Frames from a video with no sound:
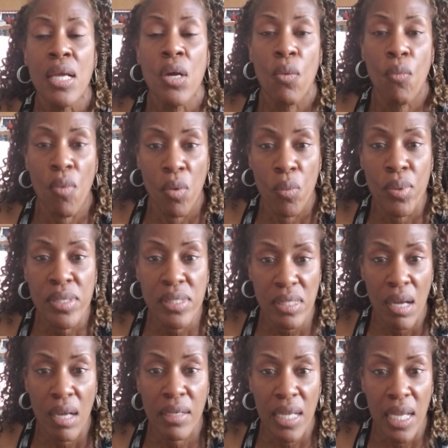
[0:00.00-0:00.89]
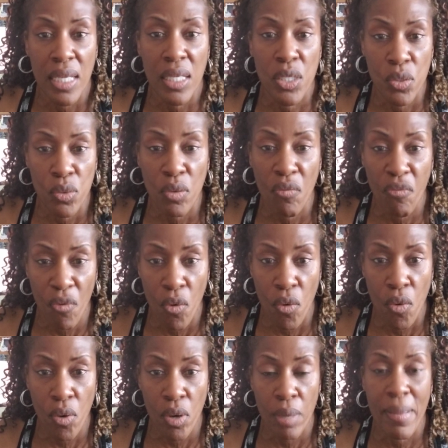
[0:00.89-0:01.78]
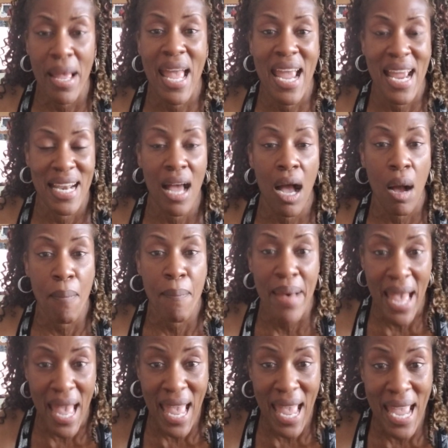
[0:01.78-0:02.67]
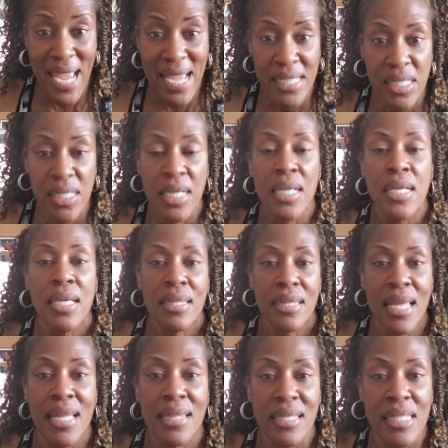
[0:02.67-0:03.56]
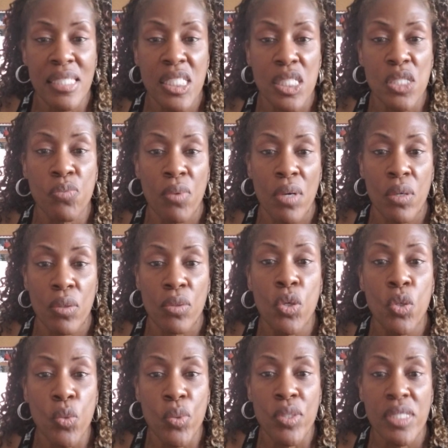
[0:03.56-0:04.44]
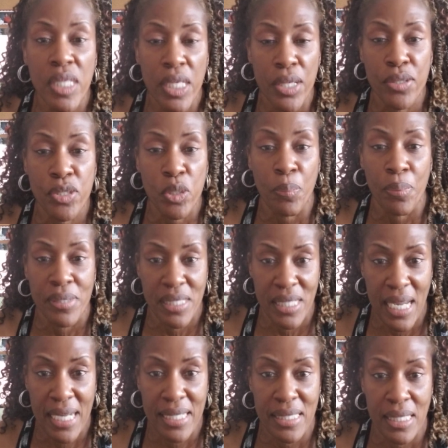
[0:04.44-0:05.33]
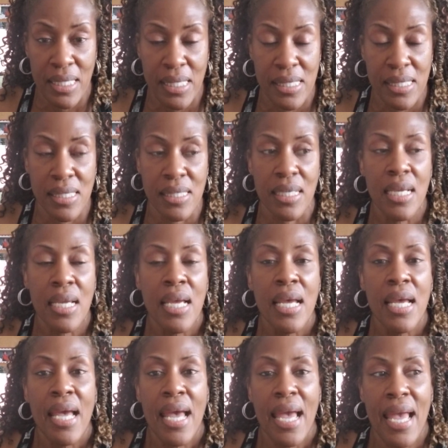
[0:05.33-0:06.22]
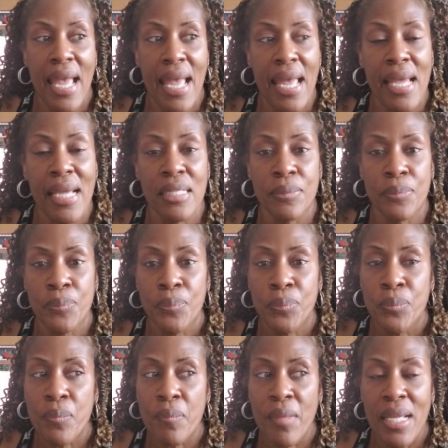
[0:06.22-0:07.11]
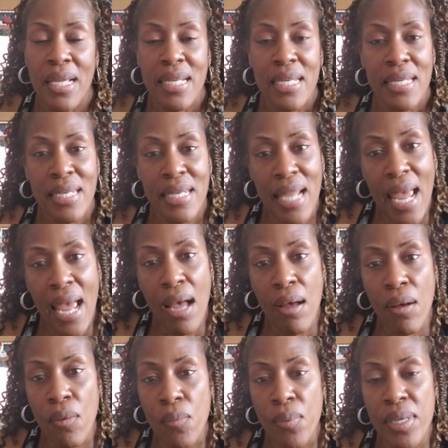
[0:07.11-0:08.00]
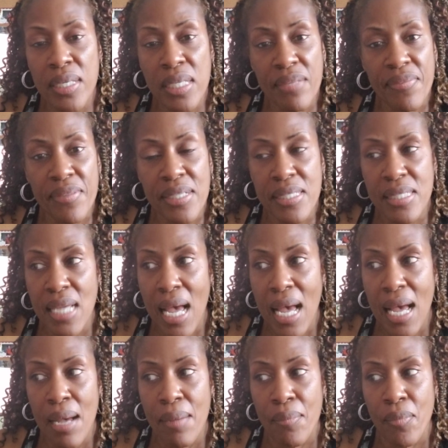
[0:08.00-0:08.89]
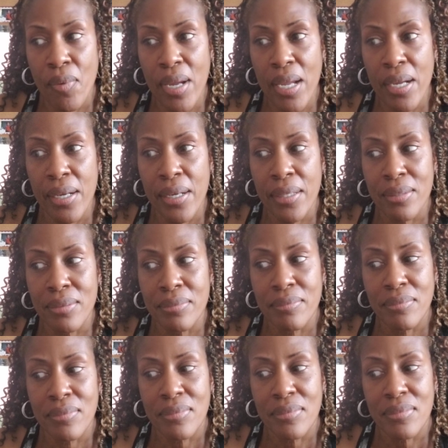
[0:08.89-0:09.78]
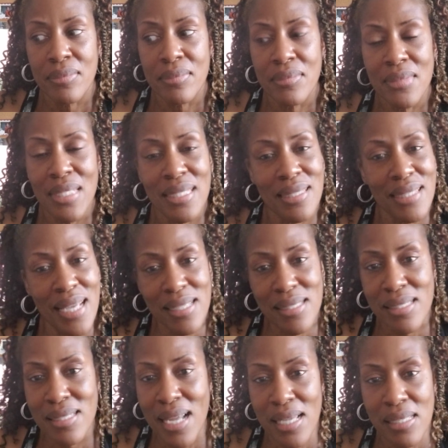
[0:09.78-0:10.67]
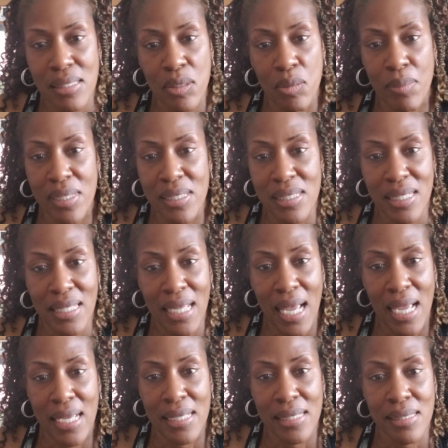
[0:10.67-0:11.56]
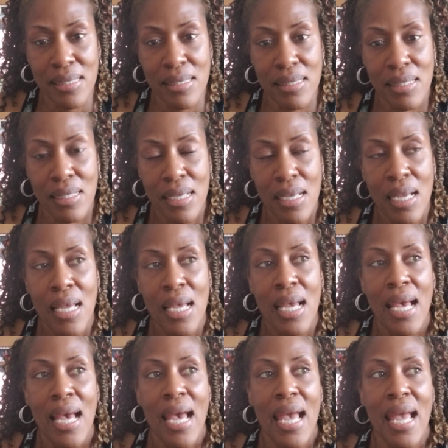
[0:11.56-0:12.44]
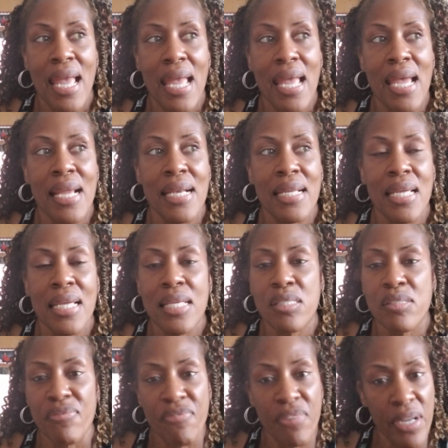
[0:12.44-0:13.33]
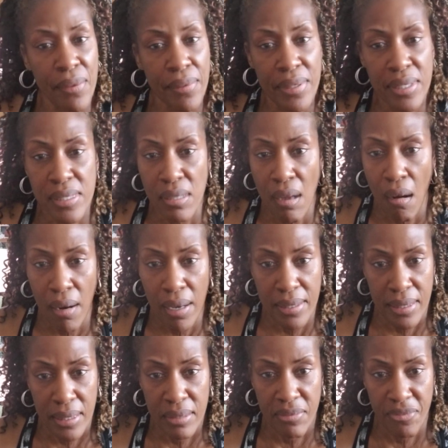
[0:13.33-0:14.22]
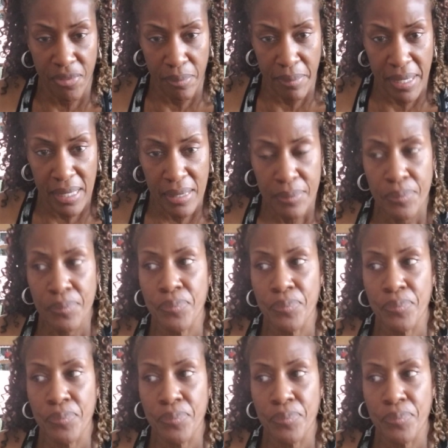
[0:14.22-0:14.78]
when we saw that uniform and a badge, that this is who was here to protect us. And now we live in a time where that's not so much the case. And it's very disheartening for me.